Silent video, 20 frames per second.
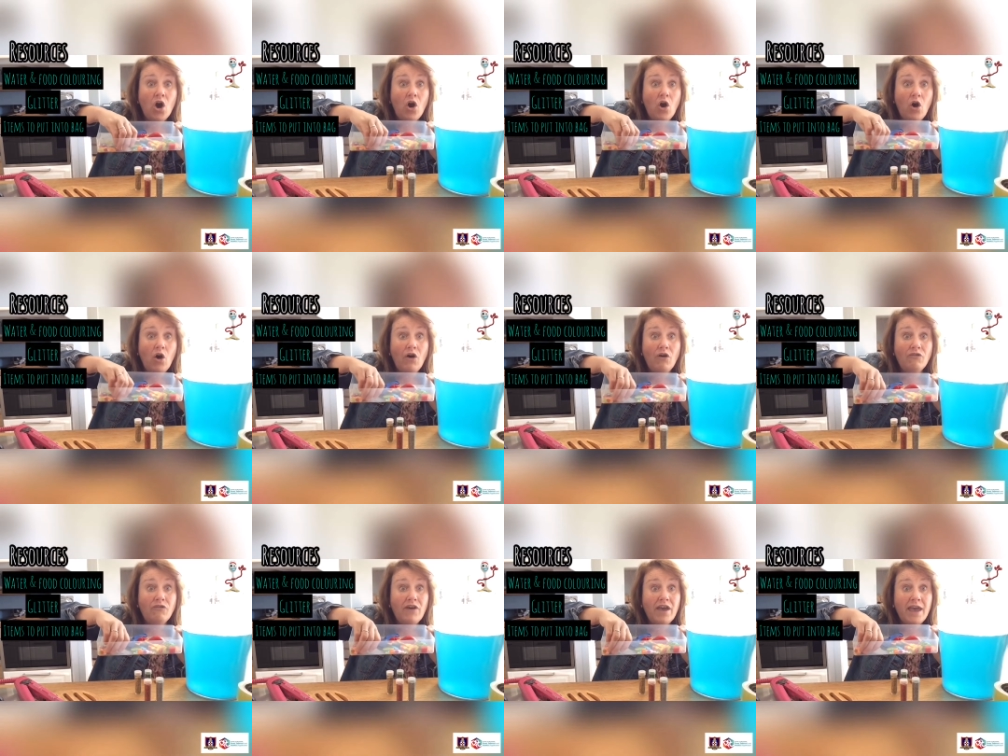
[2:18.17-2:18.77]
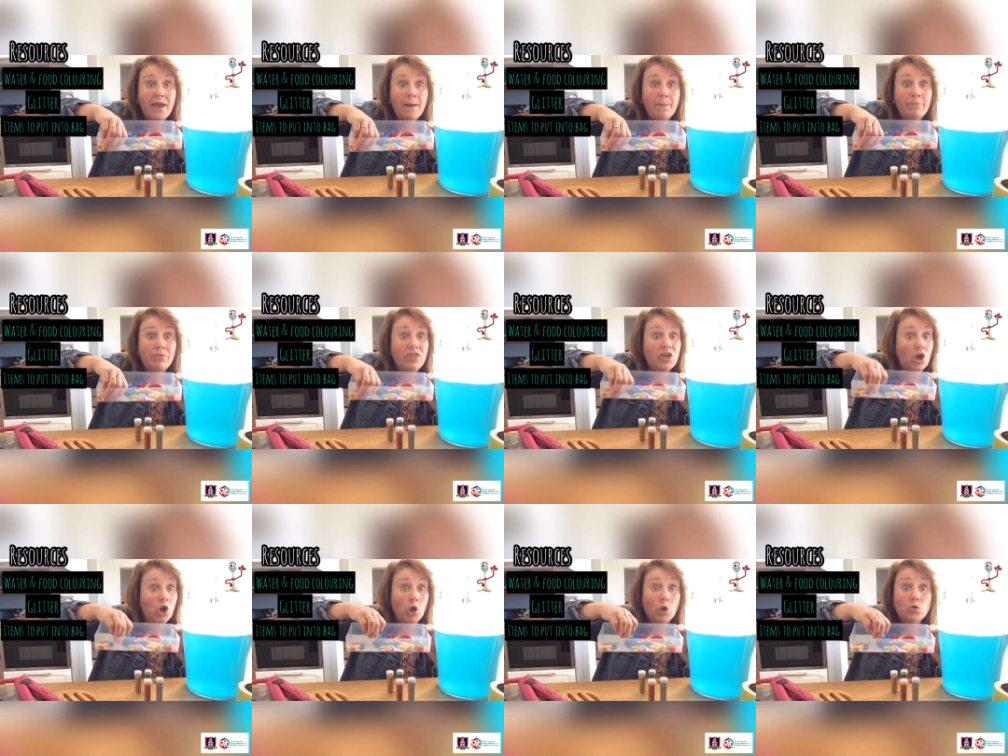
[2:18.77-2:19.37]
of
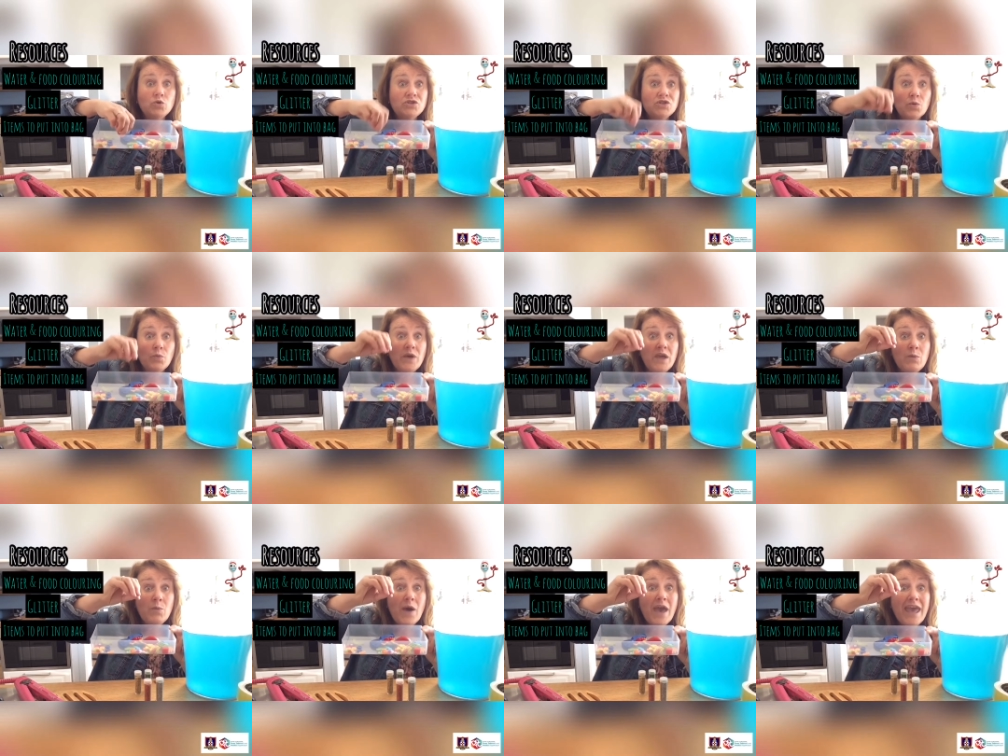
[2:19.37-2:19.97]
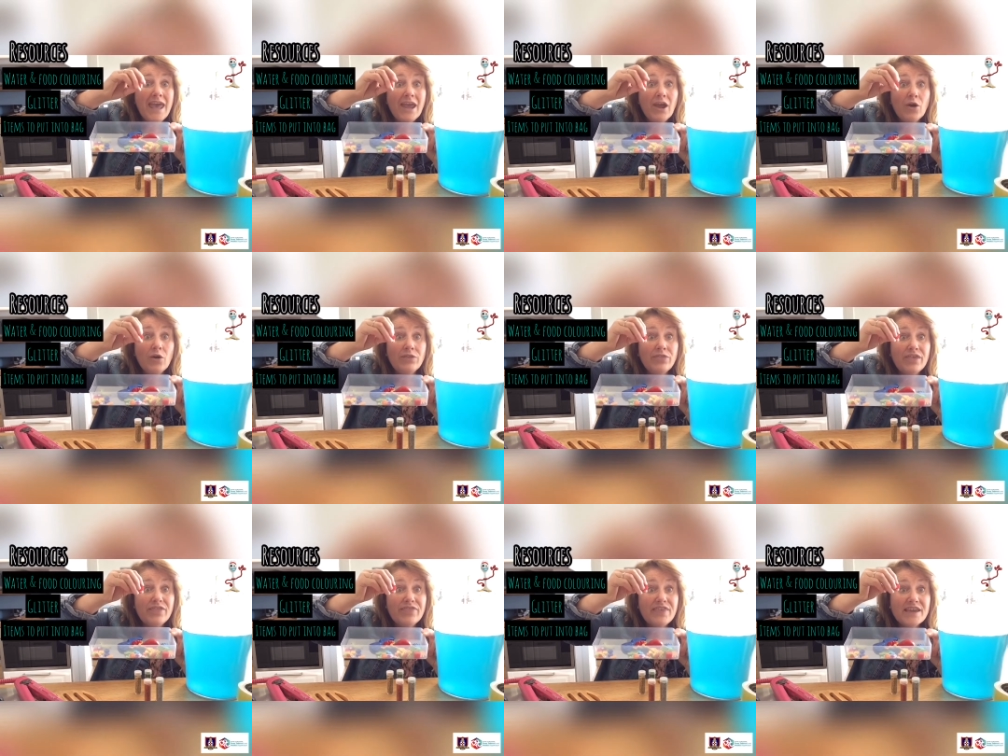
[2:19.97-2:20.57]
the clothes that we wear
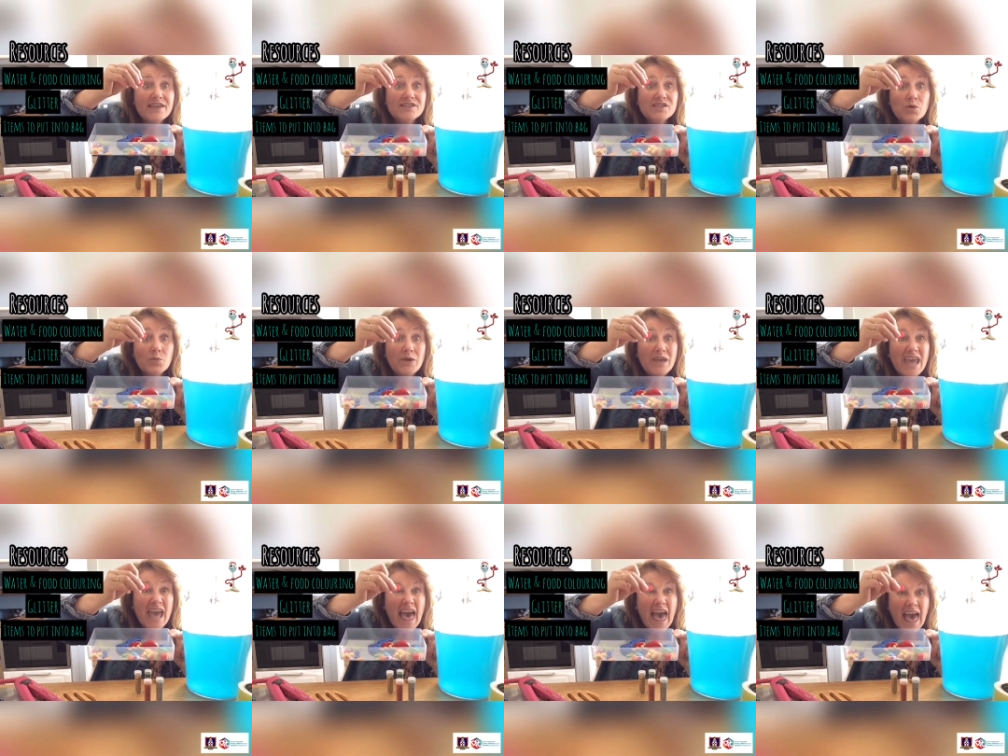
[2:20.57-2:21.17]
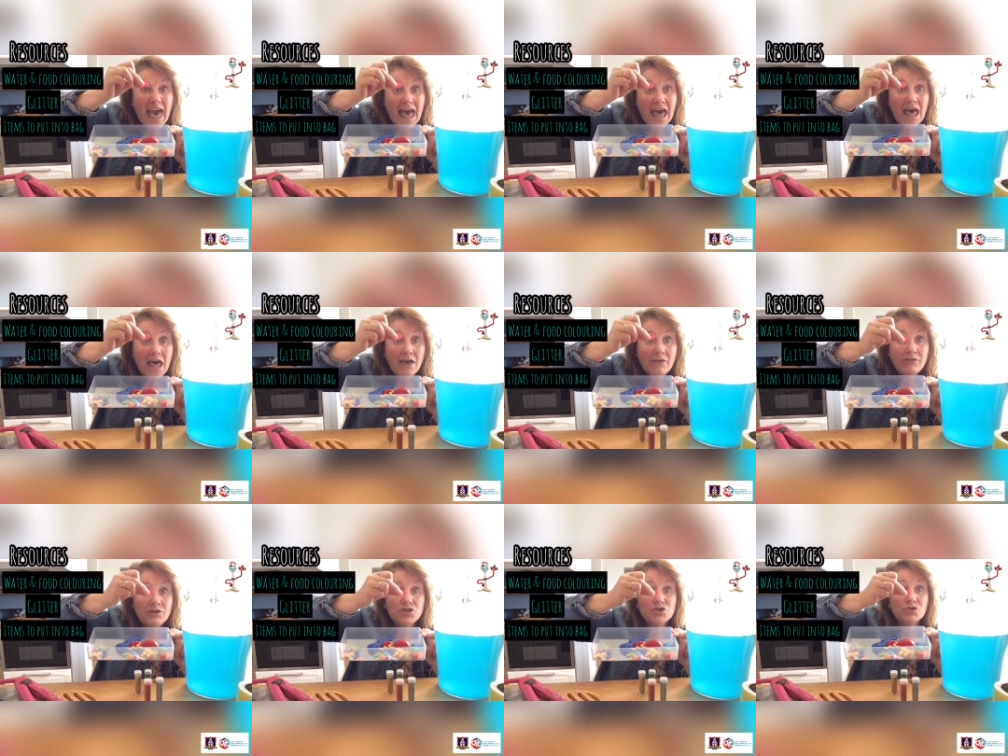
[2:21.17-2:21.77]
and the things that we
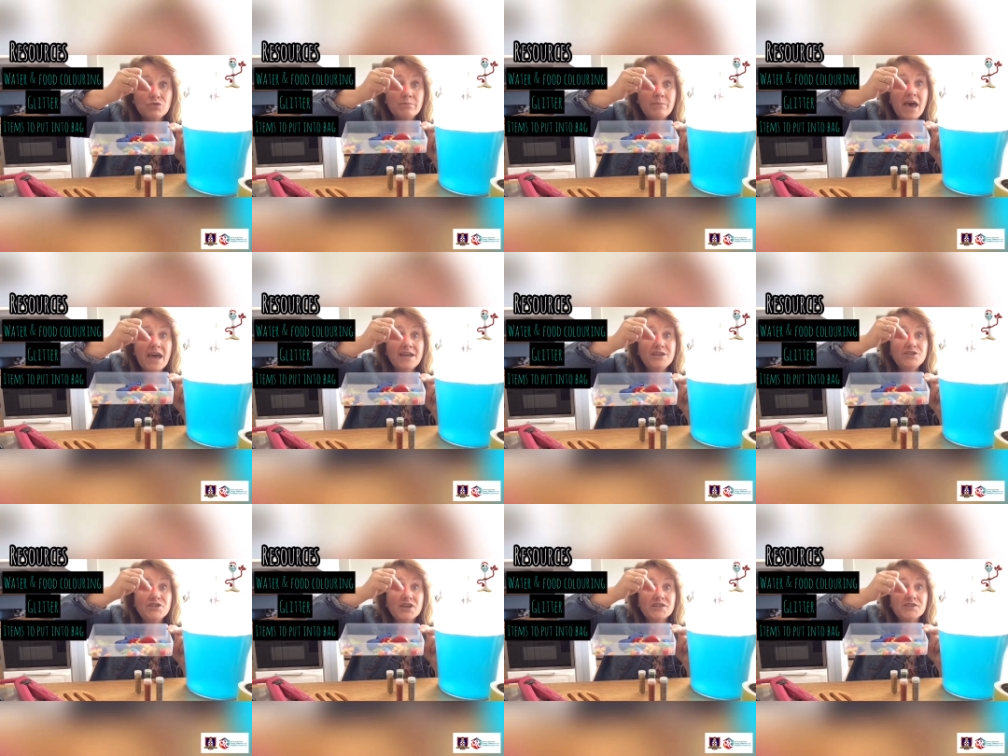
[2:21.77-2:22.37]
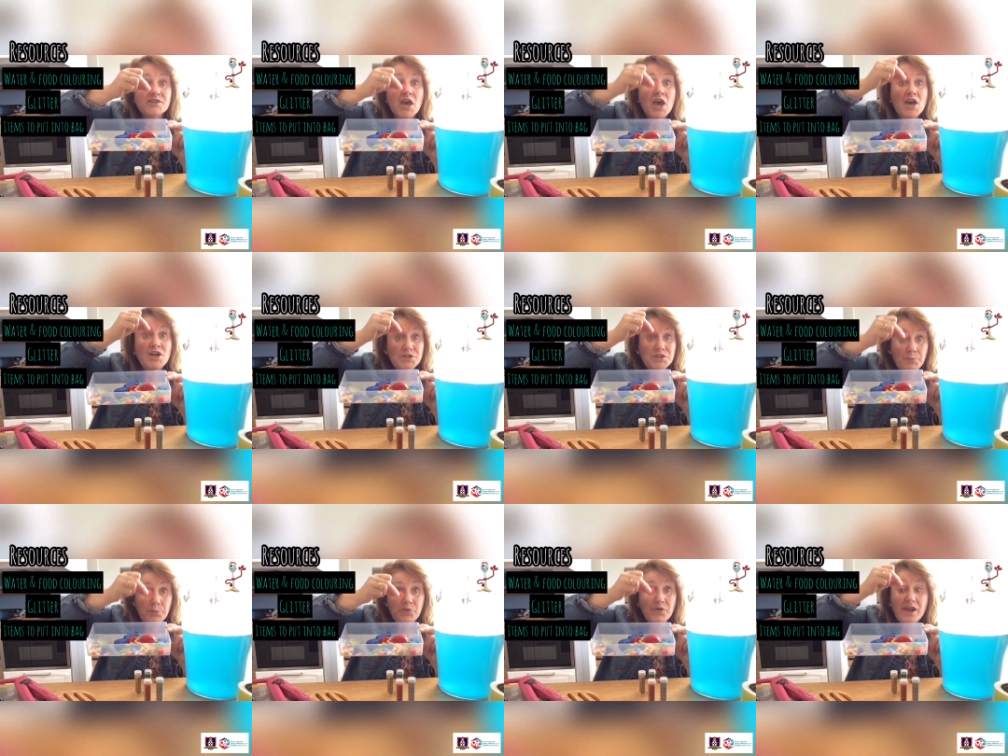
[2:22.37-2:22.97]
have, and to remind us
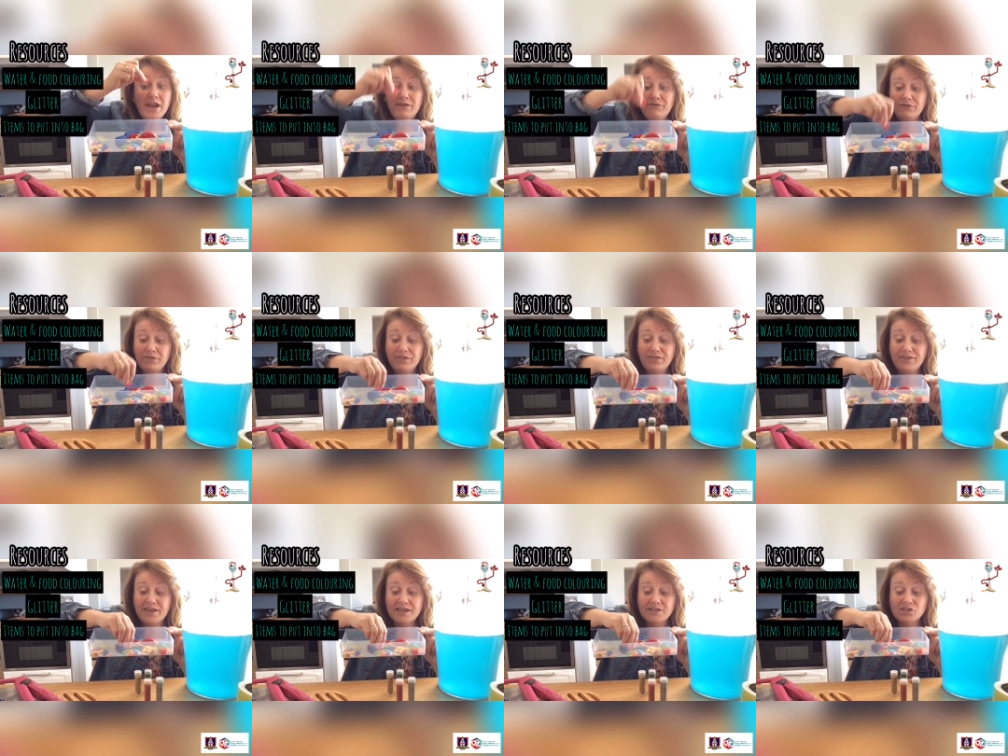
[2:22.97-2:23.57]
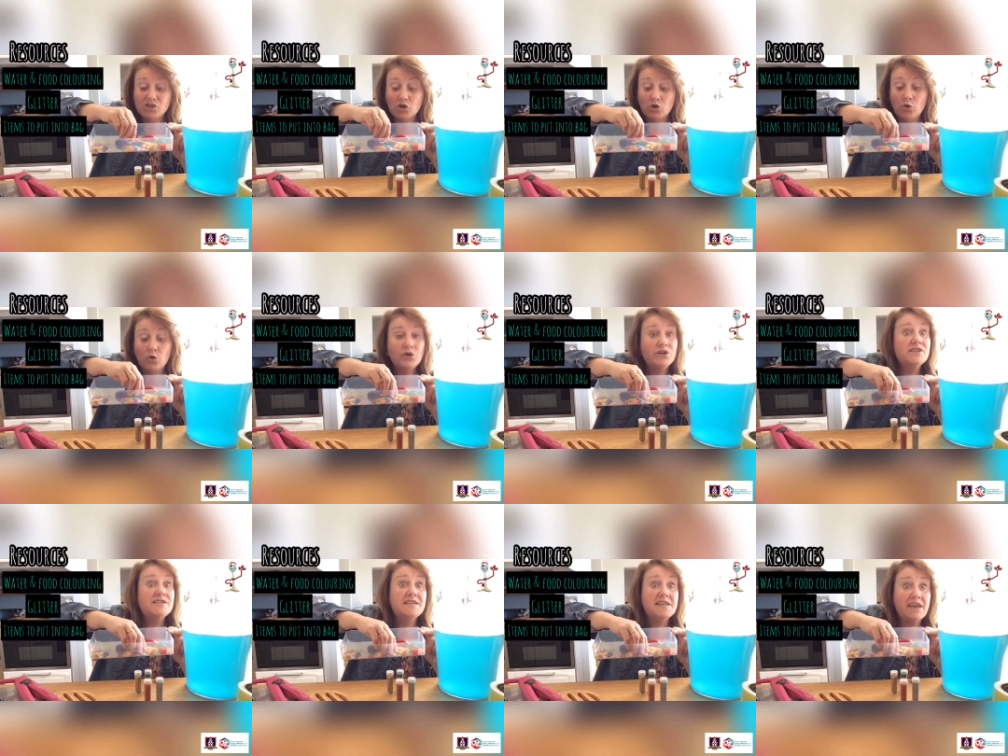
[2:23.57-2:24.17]
to pray for the things that
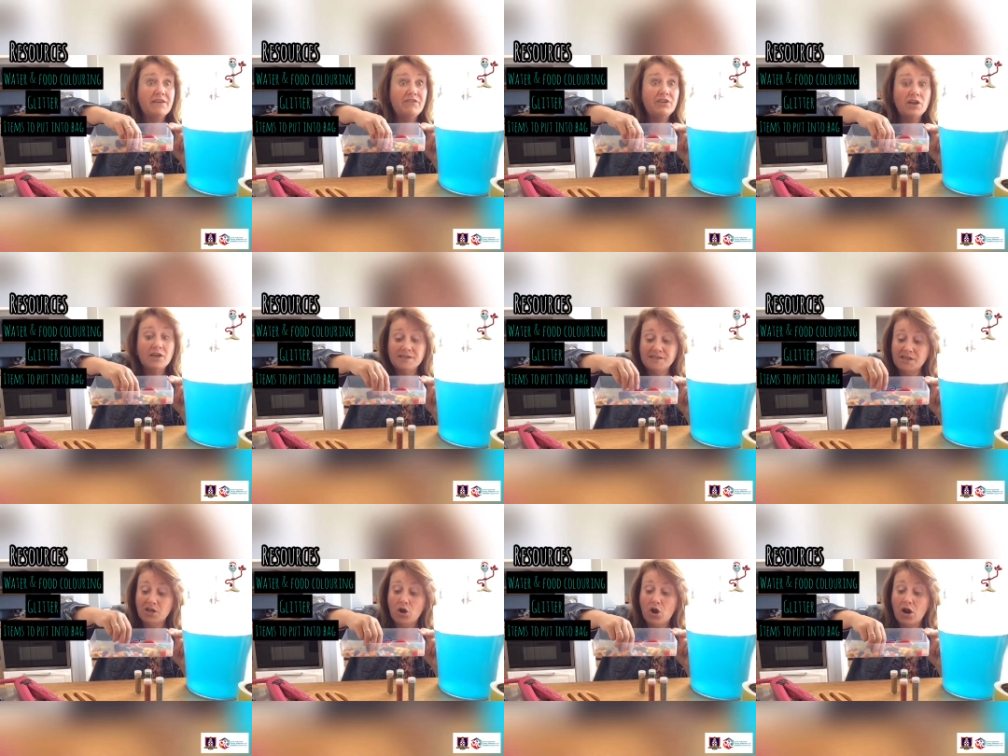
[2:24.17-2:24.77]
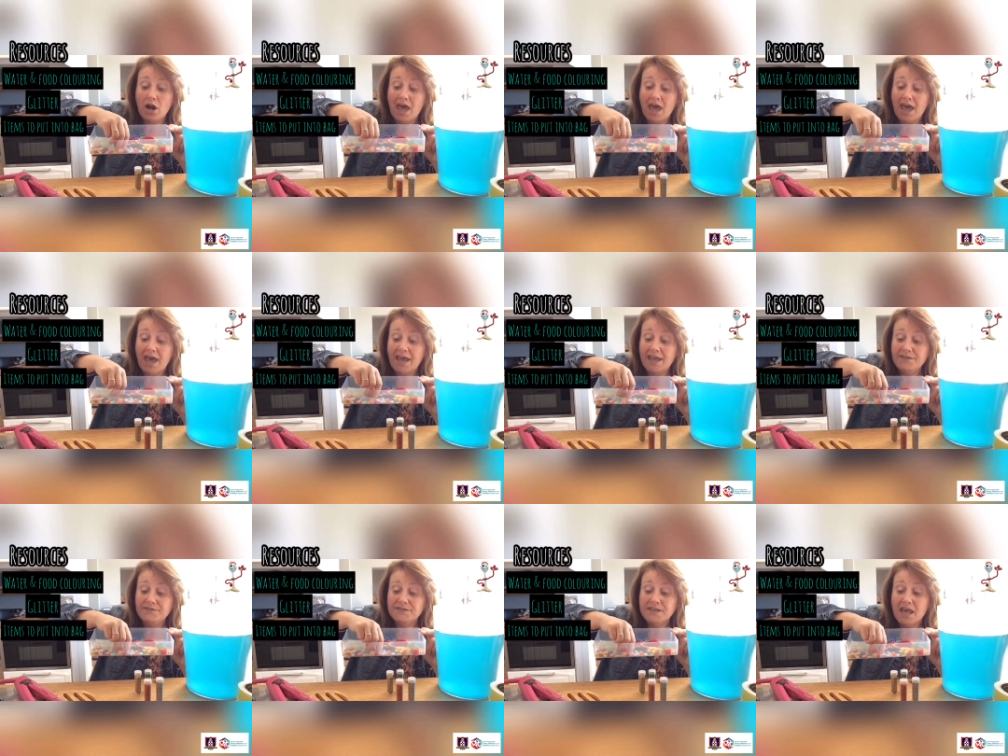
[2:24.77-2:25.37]
God has given us in our
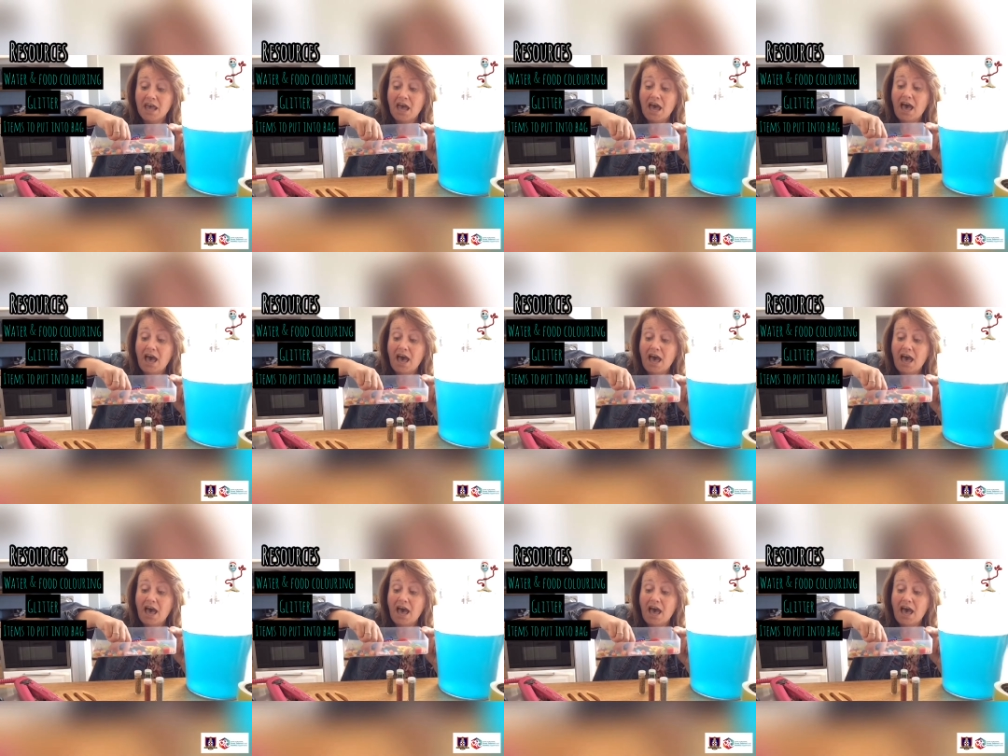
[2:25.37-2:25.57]
lives.